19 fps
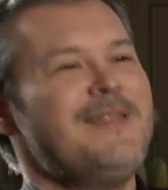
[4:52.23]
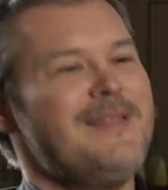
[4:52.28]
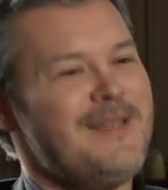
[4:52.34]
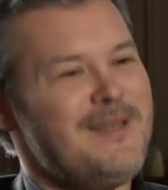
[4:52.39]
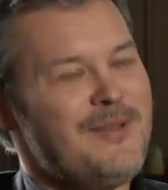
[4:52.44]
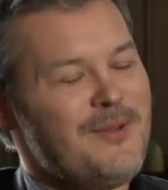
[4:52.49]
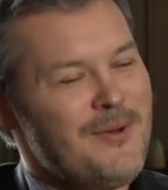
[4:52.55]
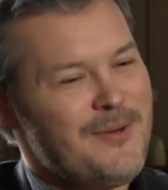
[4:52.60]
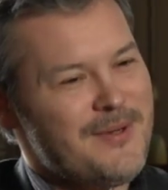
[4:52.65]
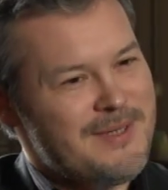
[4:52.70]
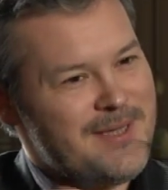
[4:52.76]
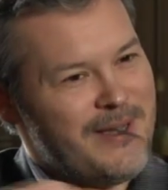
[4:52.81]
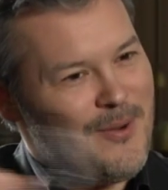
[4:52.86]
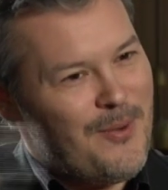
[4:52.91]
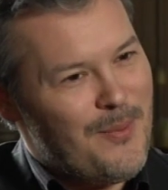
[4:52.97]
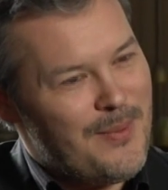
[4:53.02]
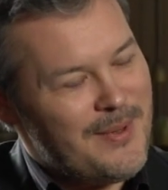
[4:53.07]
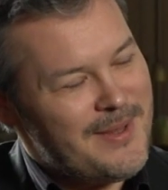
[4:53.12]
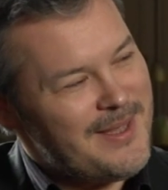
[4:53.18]
and the doors are
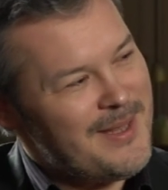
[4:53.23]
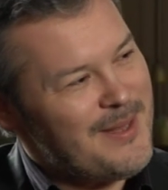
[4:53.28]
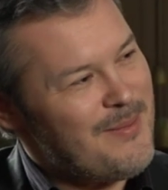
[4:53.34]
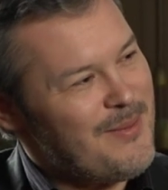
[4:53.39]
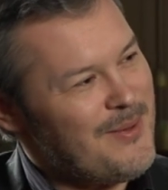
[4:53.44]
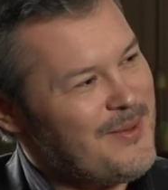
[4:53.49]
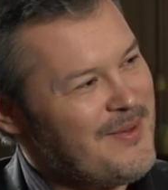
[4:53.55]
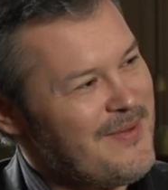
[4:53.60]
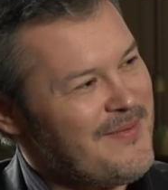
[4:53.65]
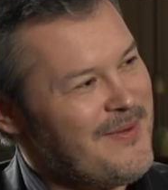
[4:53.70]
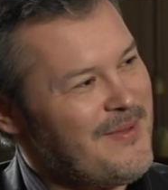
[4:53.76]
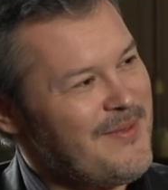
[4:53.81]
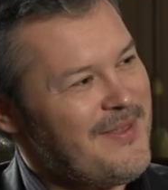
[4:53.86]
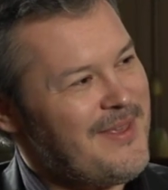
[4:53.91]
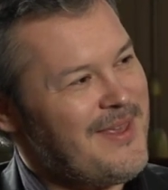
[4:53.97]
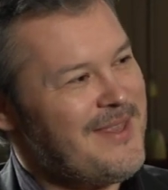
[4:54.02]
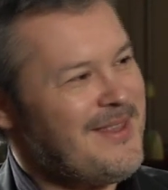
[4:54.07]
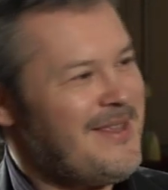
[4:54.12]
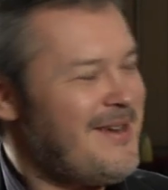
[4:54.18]
open in a beautiful
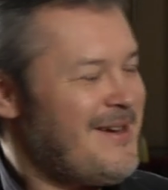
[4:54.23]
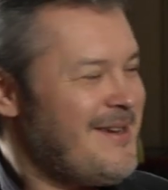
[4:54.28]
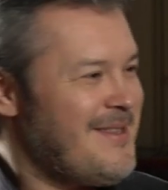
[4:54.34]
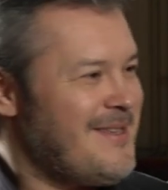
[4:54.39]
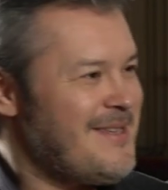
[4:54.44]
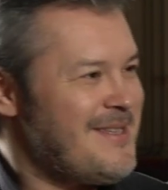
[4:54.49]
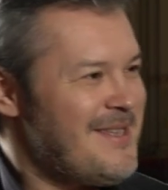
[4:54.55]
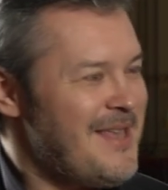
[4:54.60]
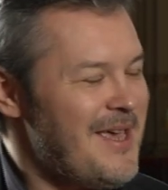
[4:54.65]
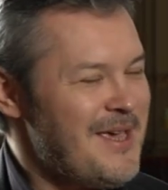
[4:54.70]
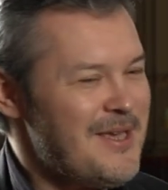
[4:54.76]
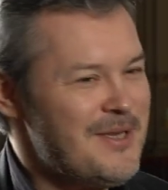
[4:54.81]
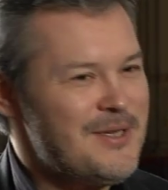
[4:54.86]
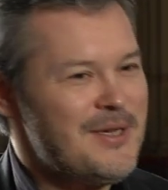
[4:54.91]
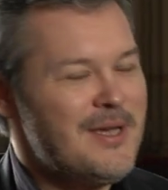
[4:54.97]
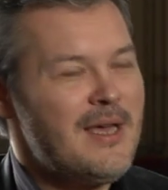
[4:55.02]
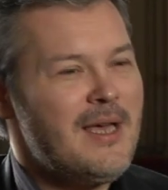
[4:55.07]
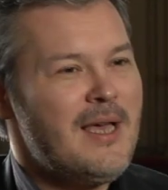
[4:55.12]
theater, the stage,